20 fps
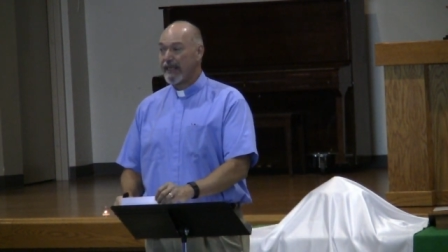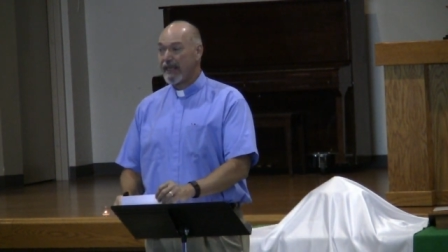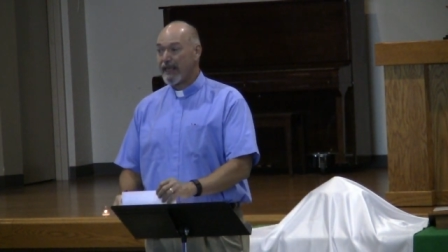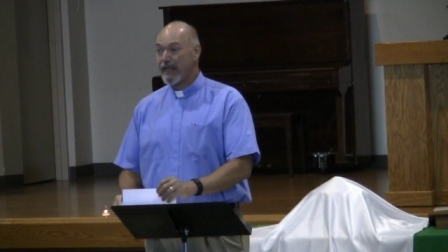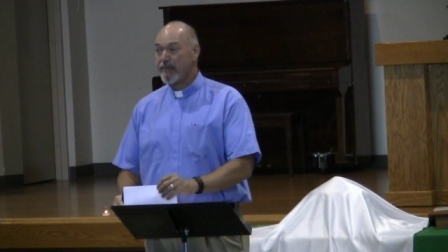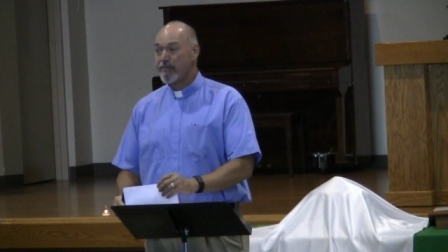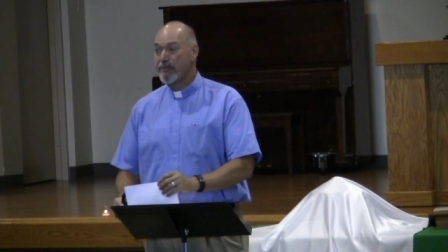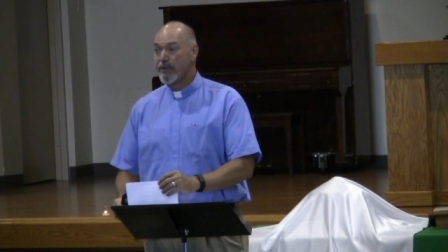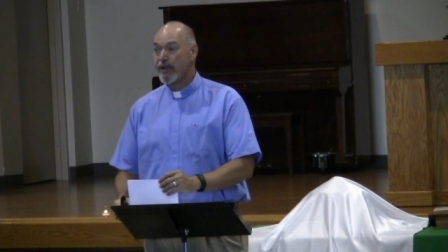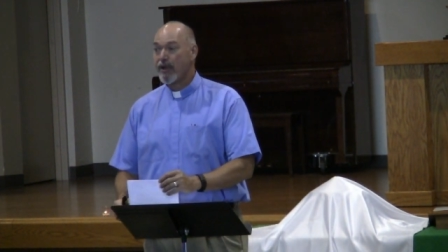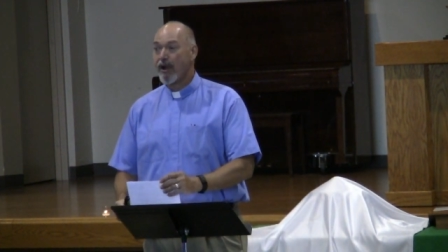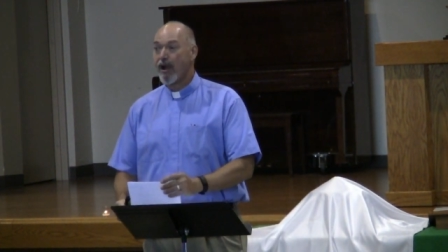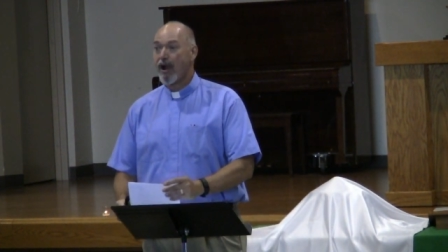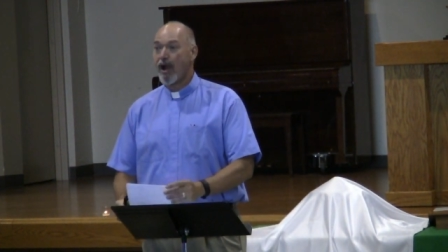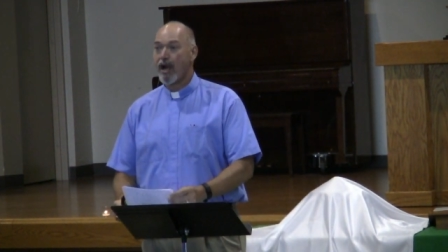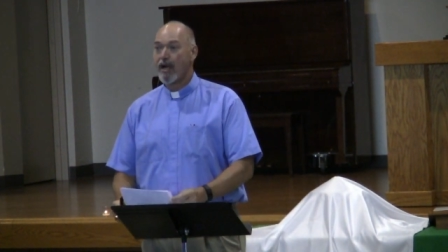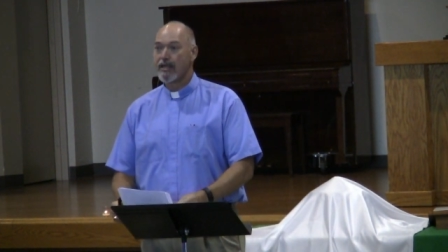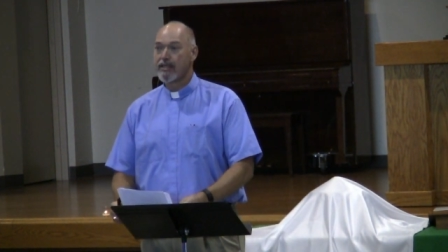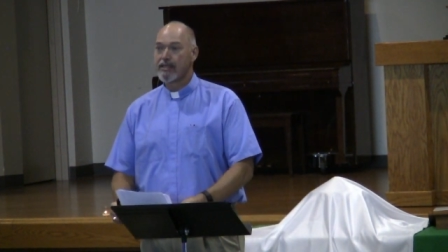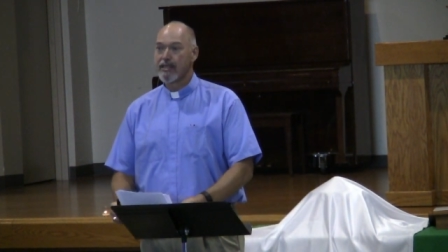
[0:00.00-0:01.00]
keep your
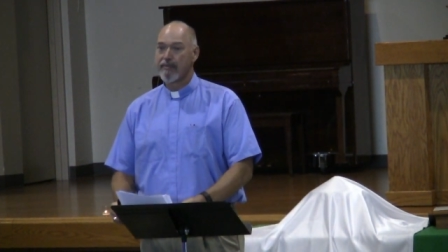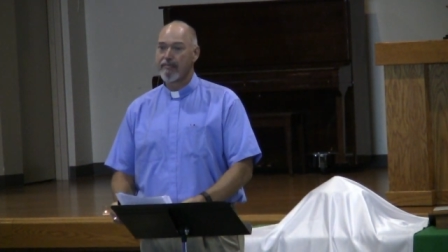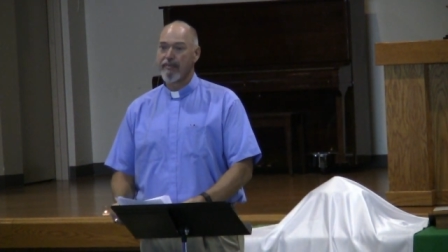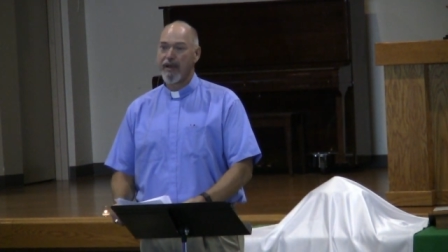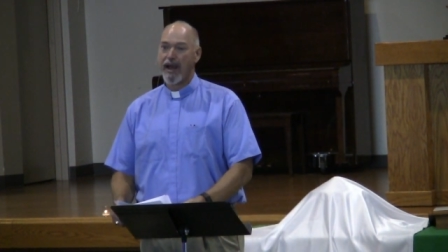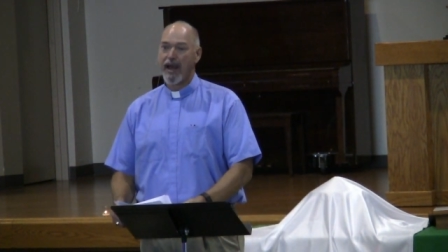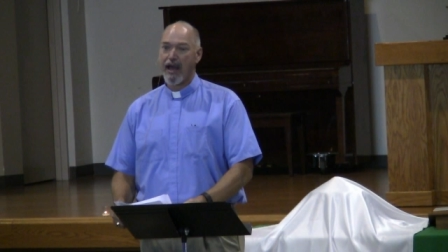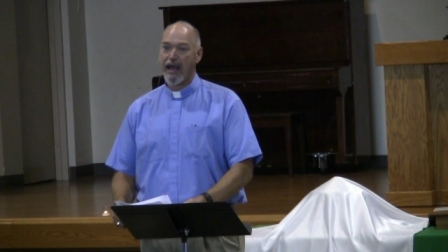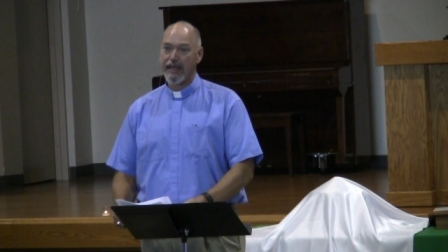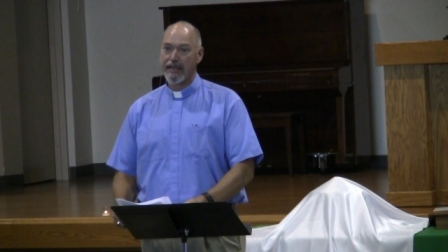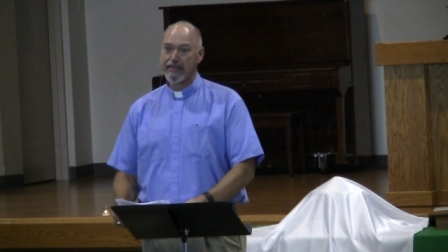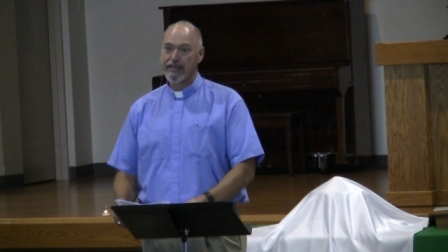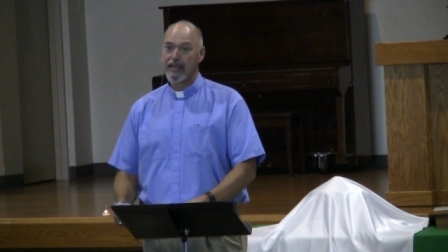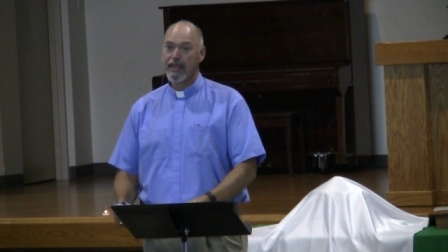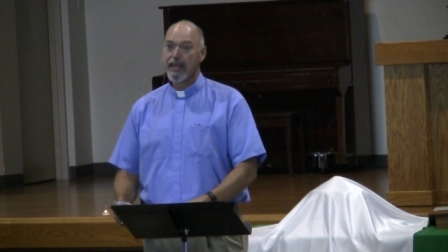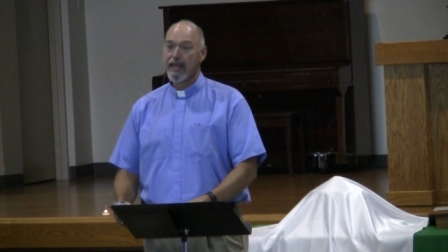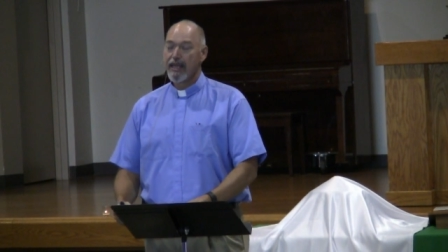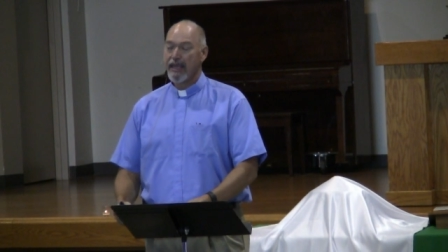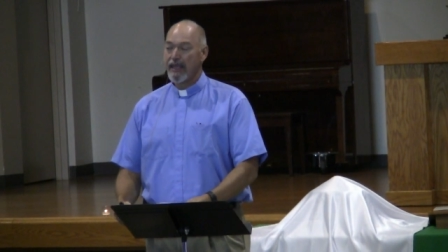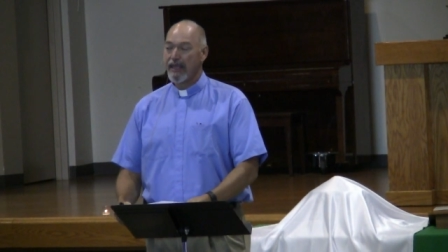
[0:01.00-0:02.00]
hearts and minds
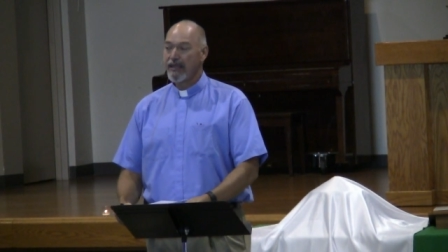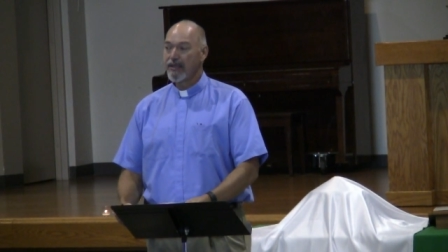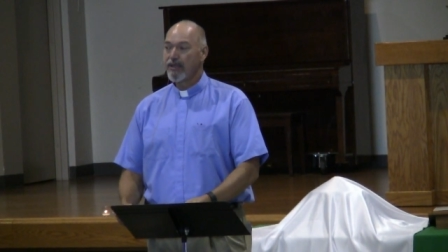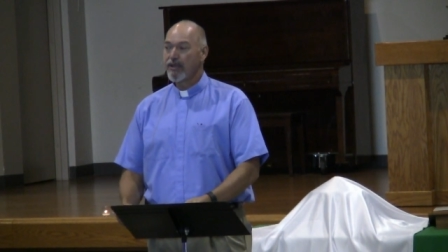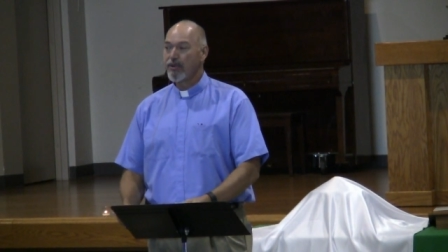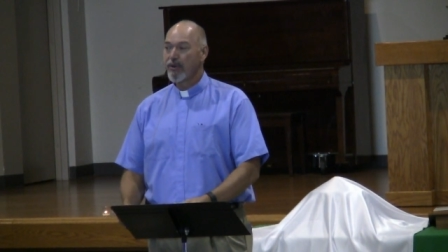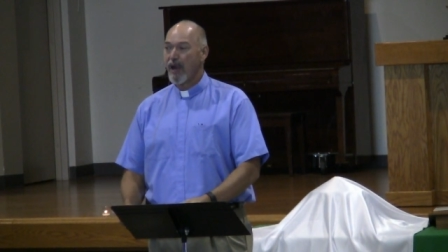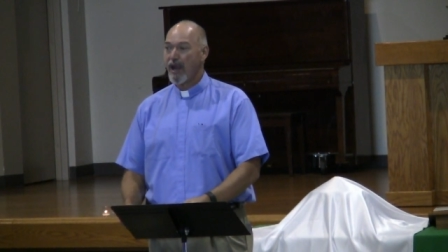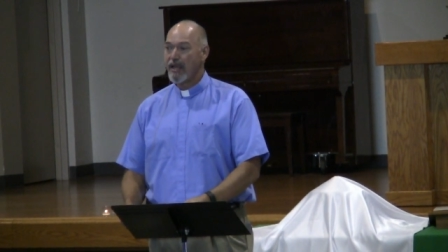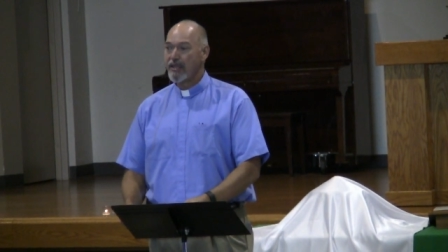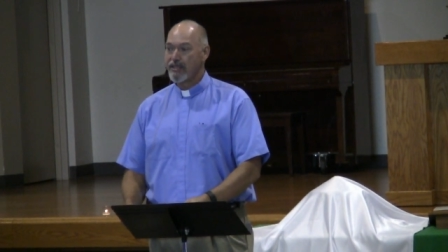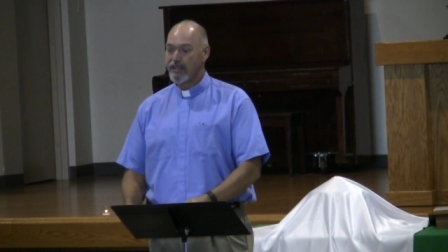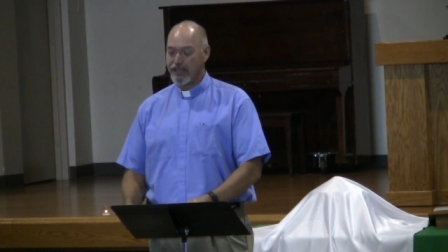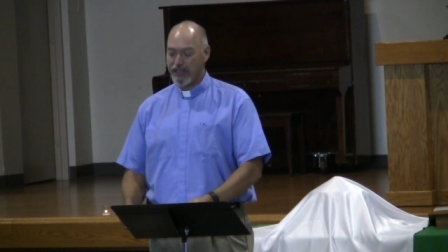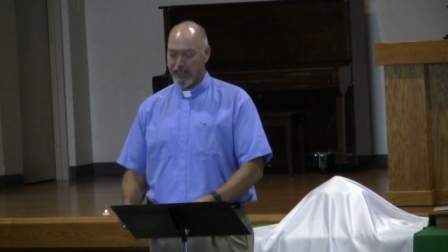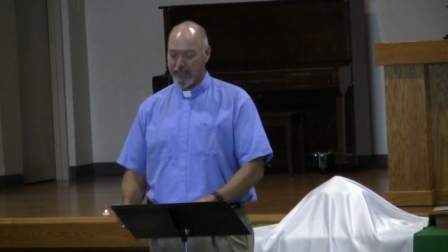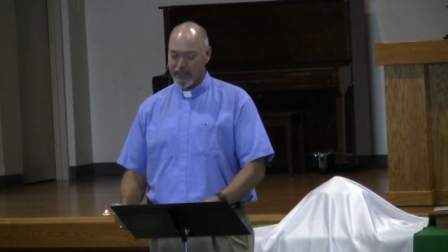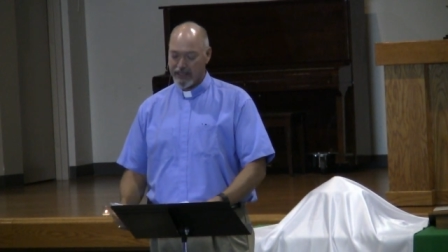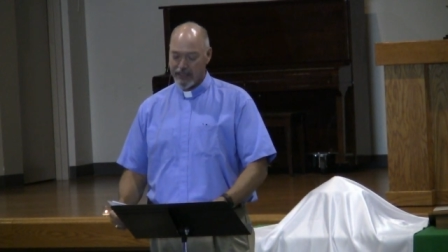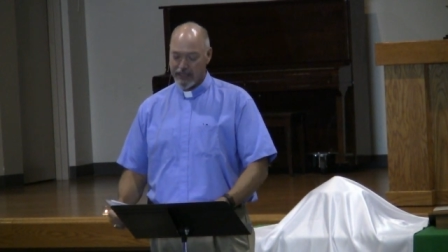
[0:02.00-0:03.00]
in Christ
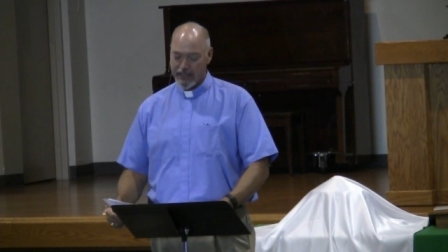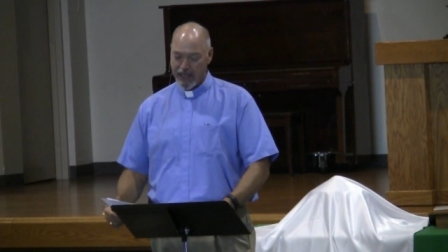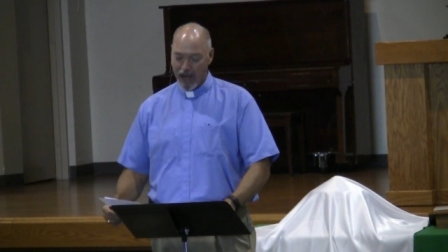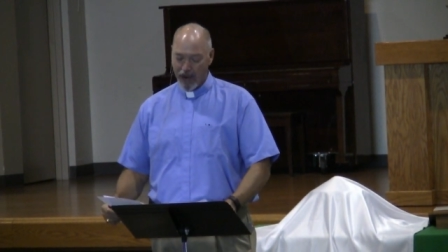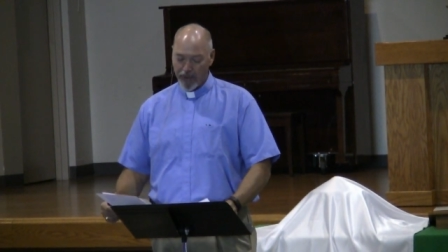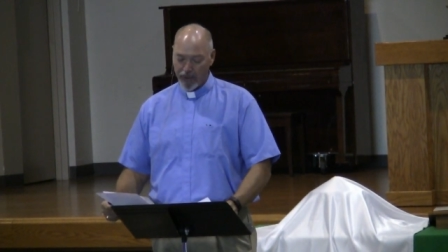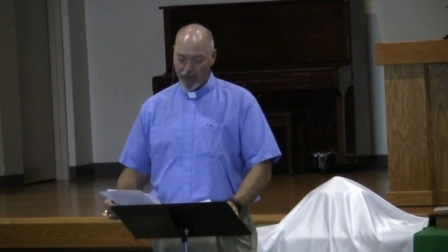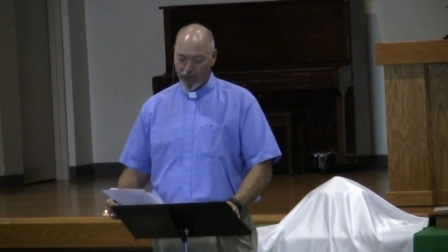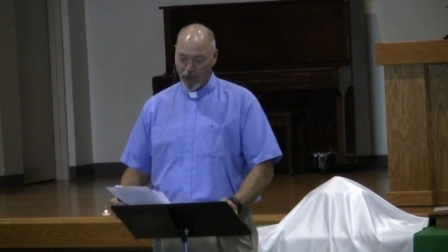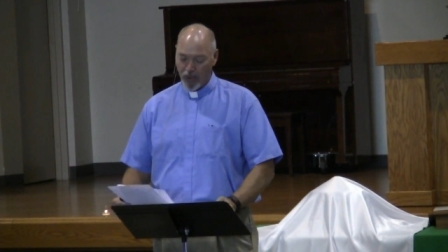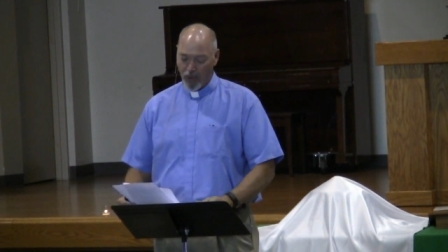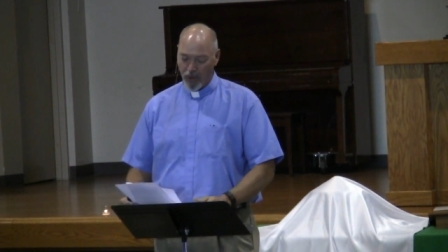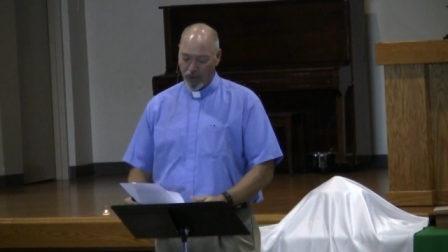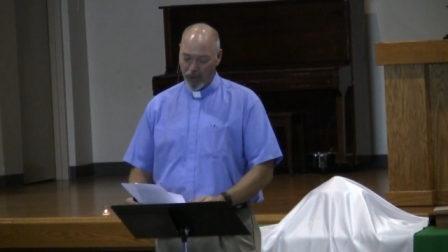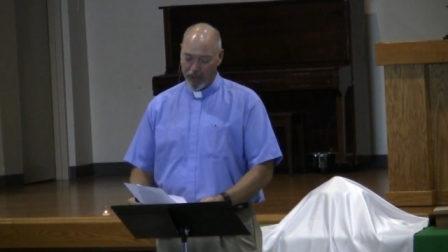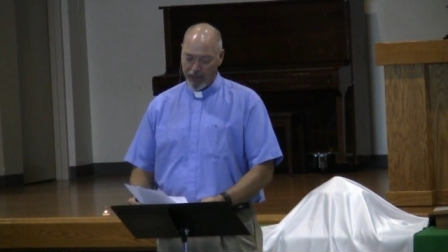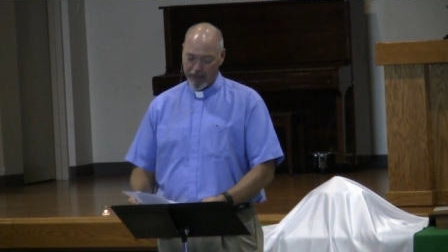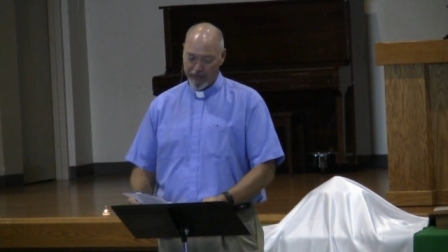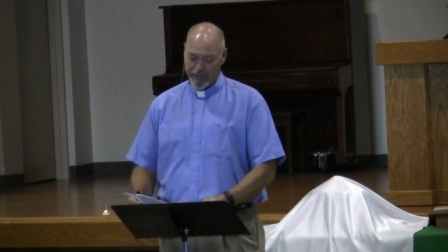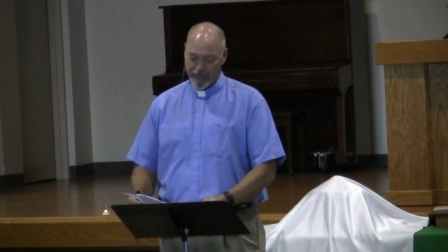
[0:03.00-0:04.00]
Jesus our
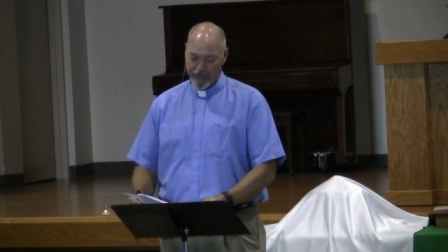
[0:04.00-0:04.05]
Lord.